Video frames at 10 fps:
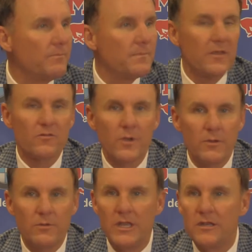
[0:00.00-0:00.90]
That's the way
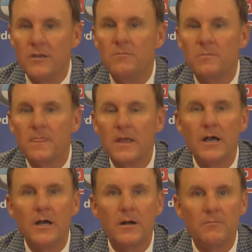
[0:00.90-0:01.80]
it would have ended
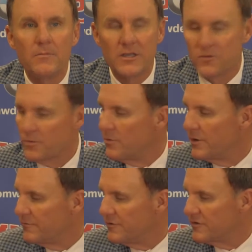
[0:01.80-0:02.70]
um, because we would
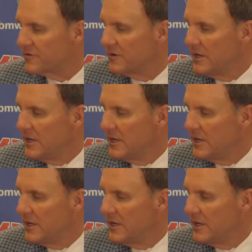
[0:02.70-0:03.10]
have just